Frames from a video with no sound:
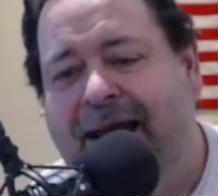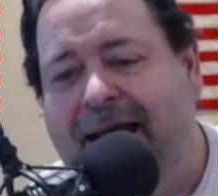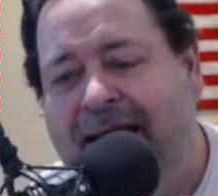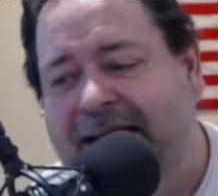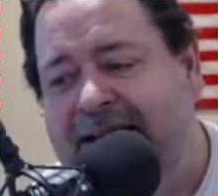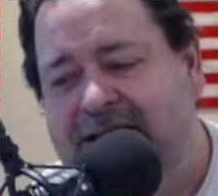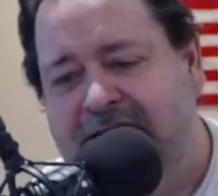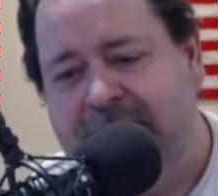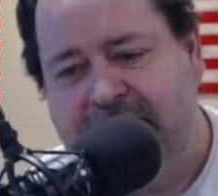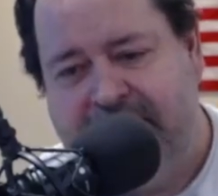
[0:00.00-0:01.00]
And get you
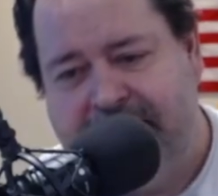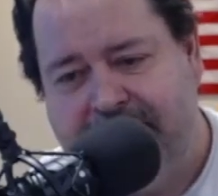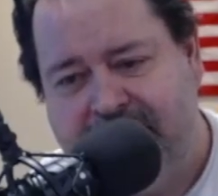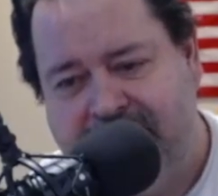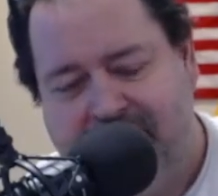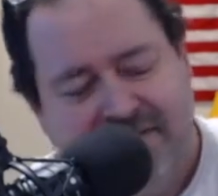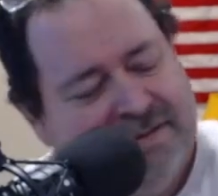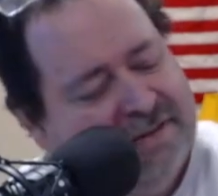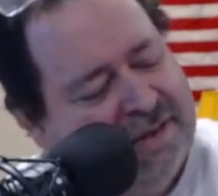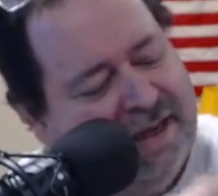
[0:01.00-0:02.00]
some chips.
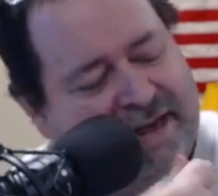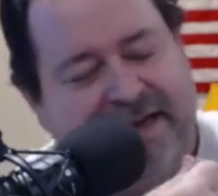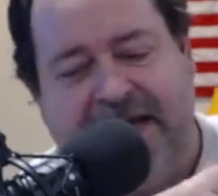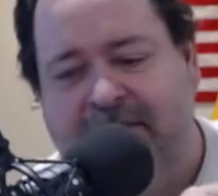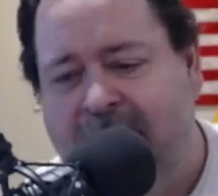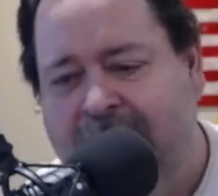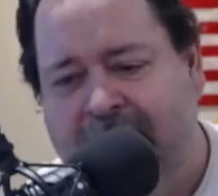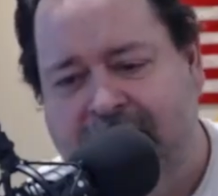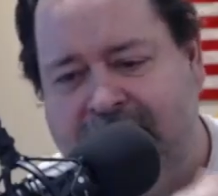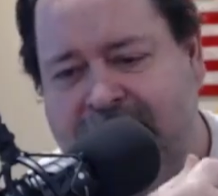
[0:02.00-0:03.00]
And eat right out
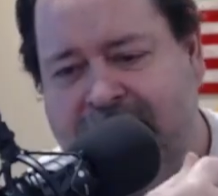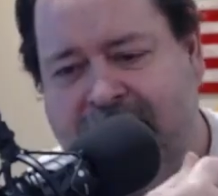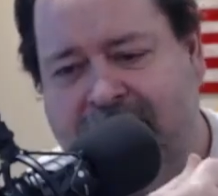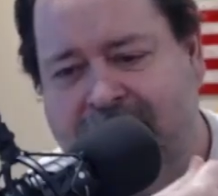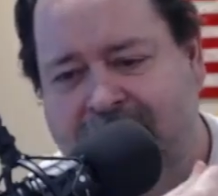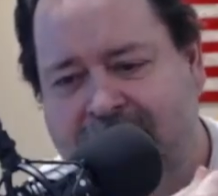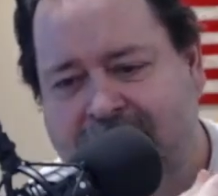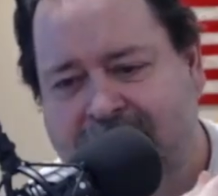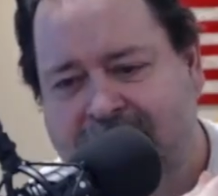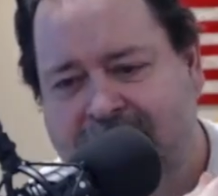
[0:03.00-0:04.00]
of the container.
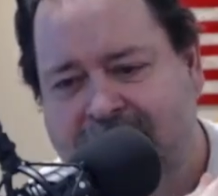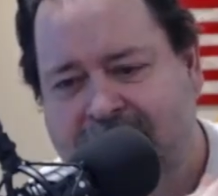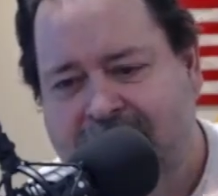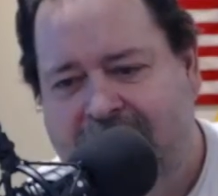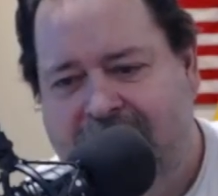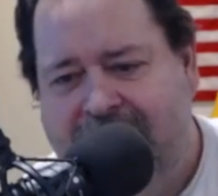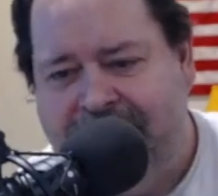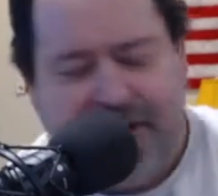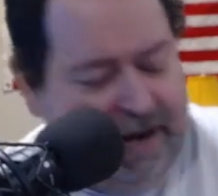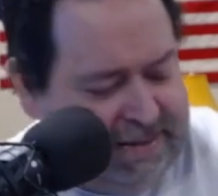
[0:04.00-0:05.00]
Have
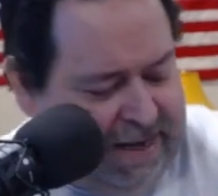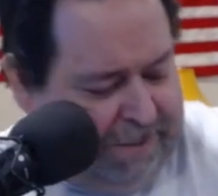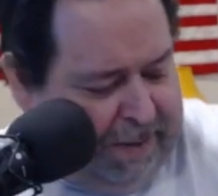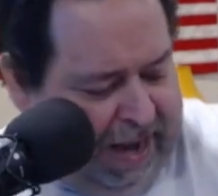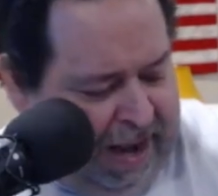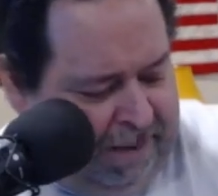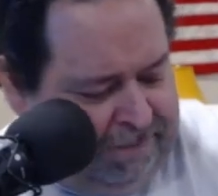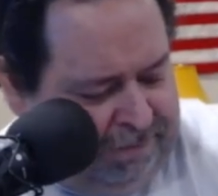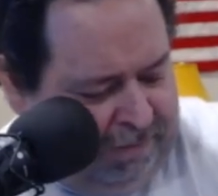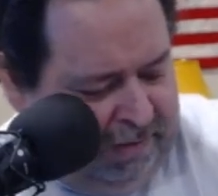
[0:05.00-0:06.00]
a great day,
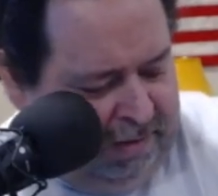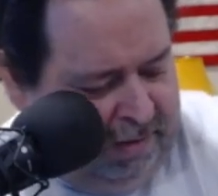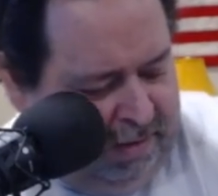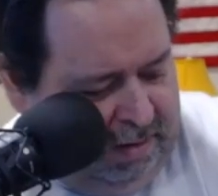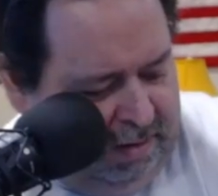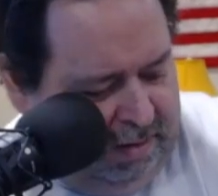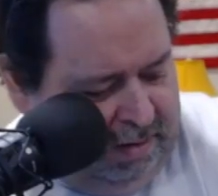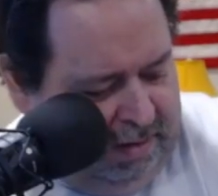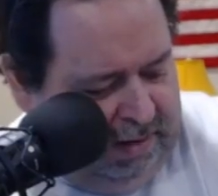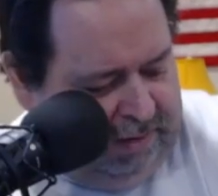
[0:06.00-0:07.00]
Pam.
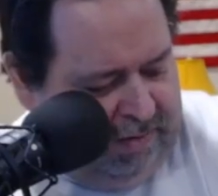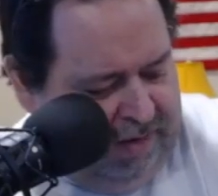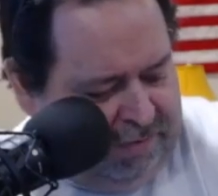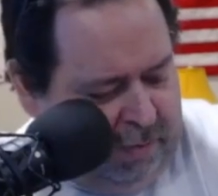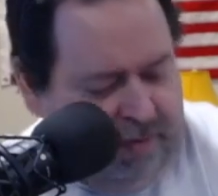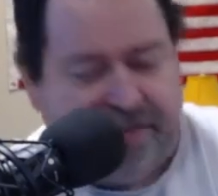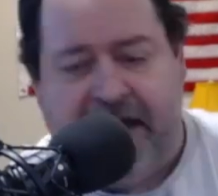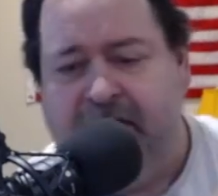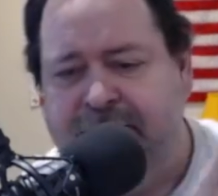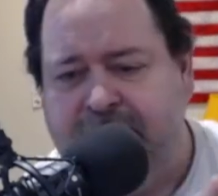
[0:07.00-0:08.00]
Getting ready for work.
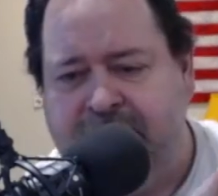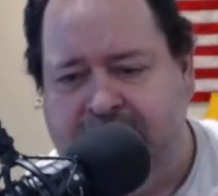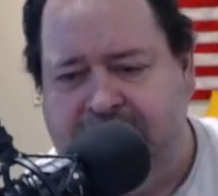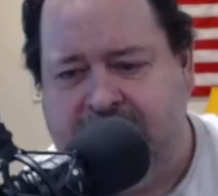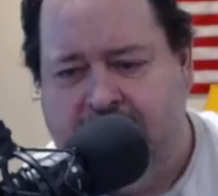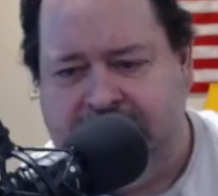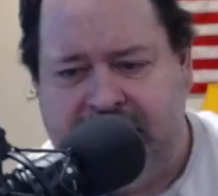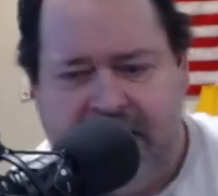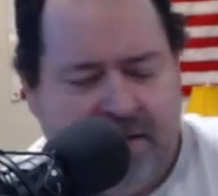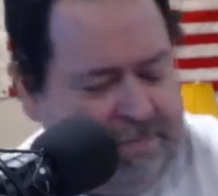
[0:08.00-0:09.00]
Thank you for tuning in as always,
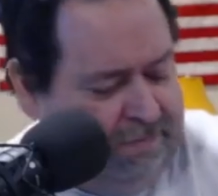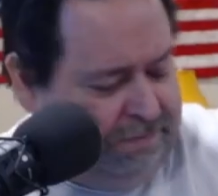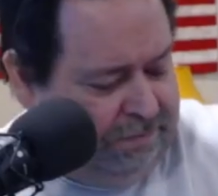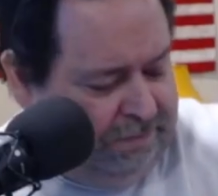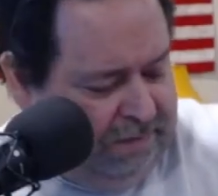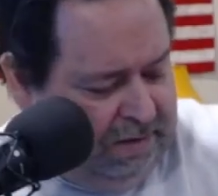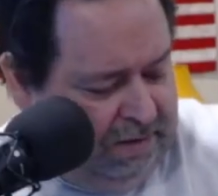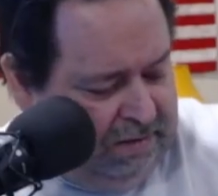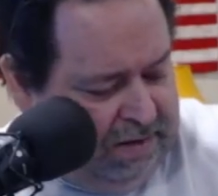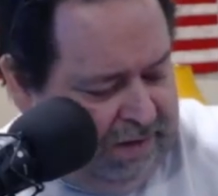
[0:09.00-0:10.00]
dear.
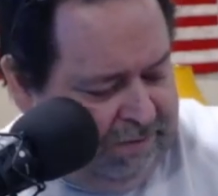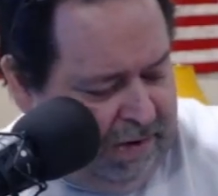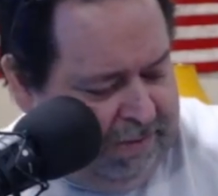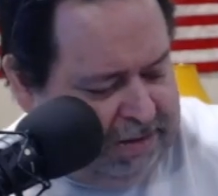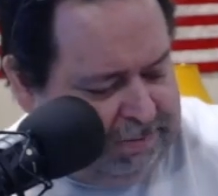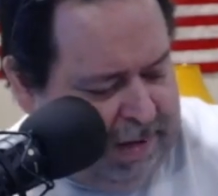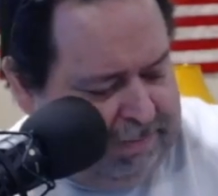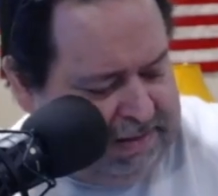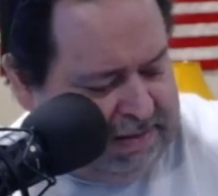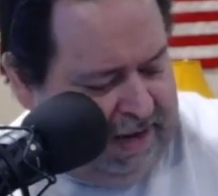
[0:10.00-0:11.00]
Thank you very much, Pam.
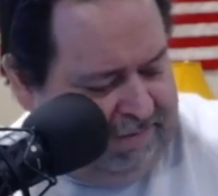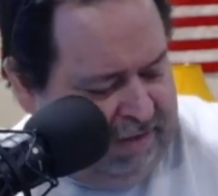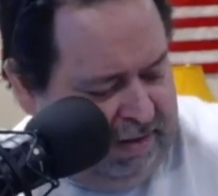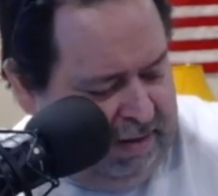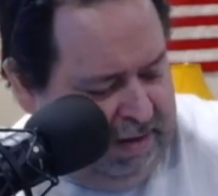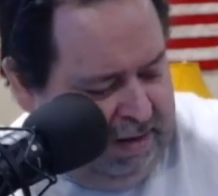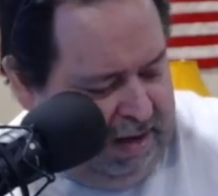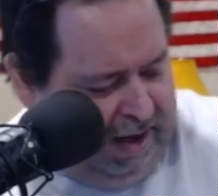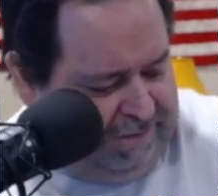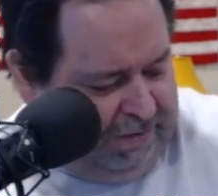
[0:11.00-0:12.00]
Be safe.
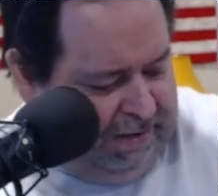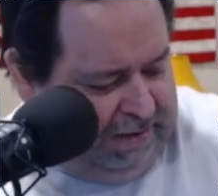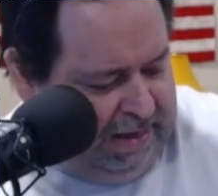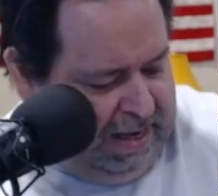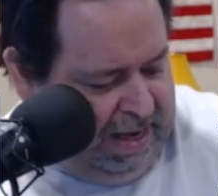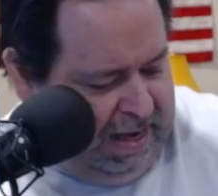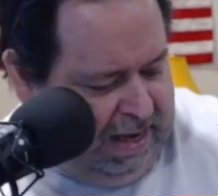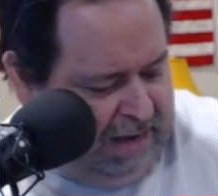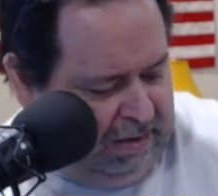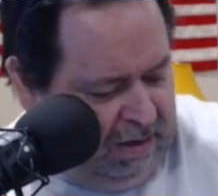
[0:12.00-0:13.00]
Have a great
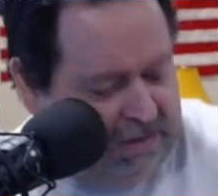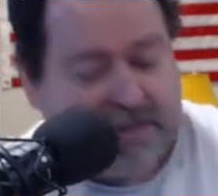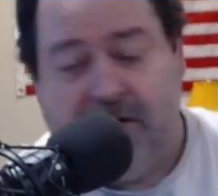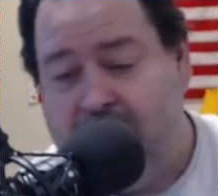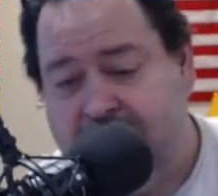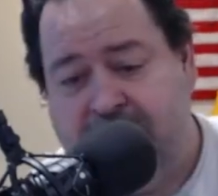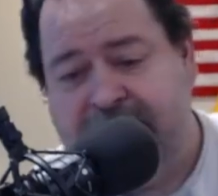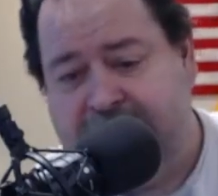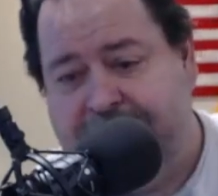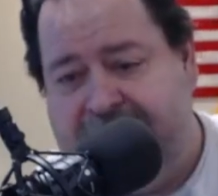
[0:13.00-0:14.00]
day. Large curd
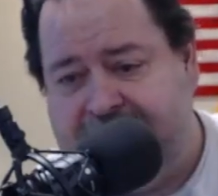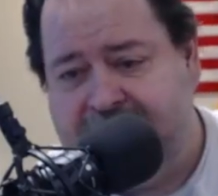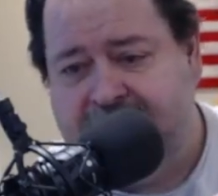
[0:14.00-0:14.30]
is the best.